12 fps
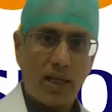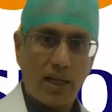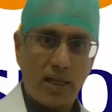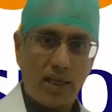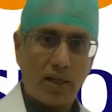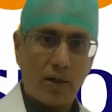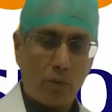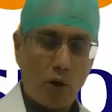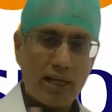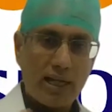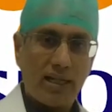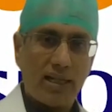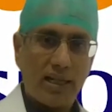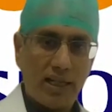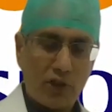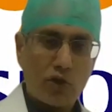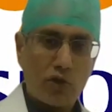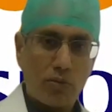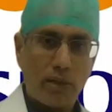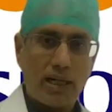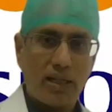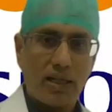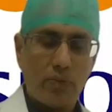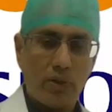And the robotic
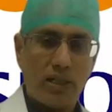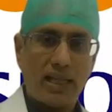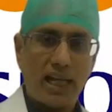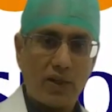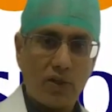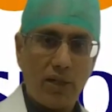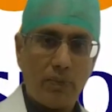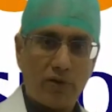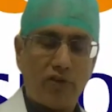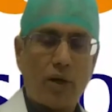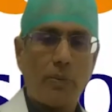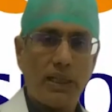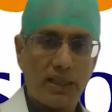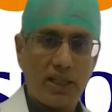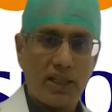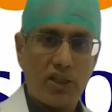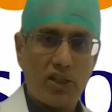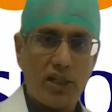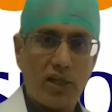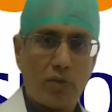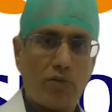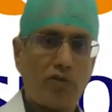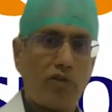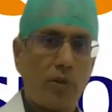instrument, which is actually performing the surgery
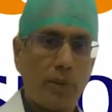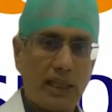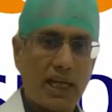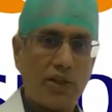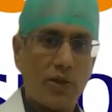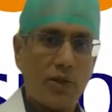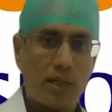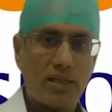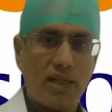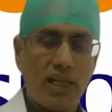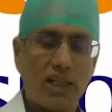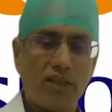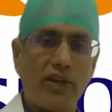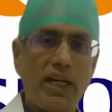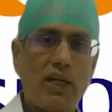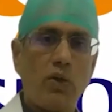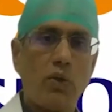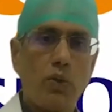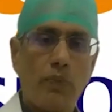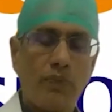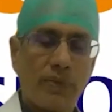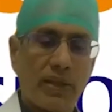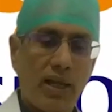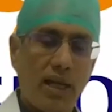or performing the angioplasty,
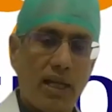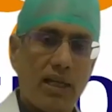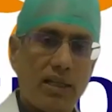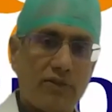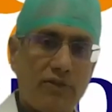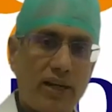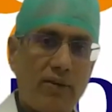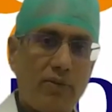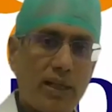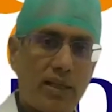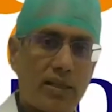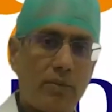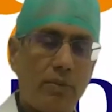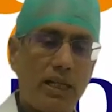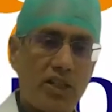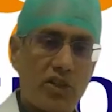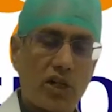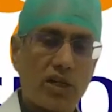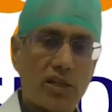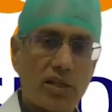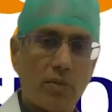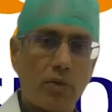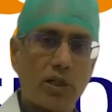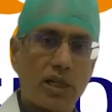is fed with some
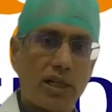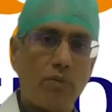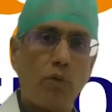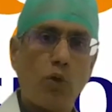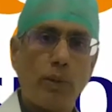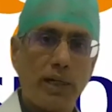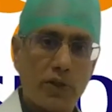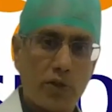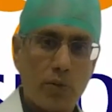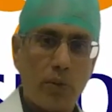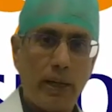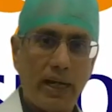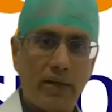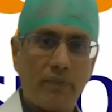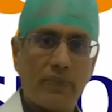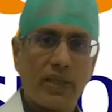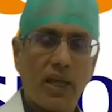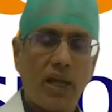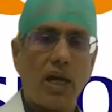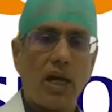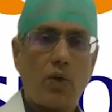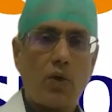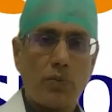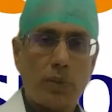instructions about certain movements to be made.
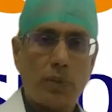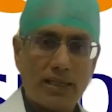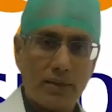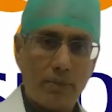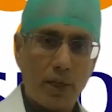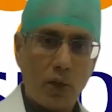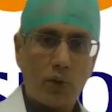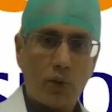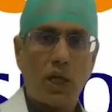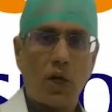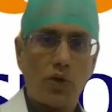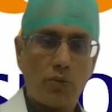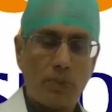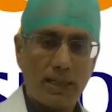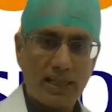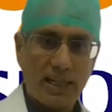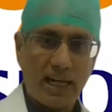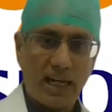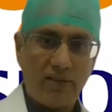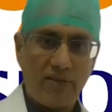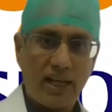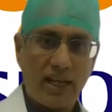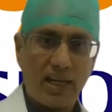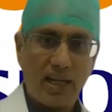How to pass a balloon, how to pass a guide
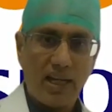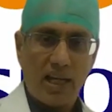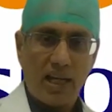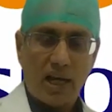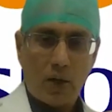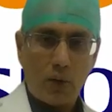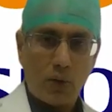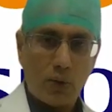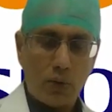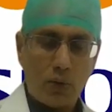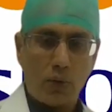wire, how to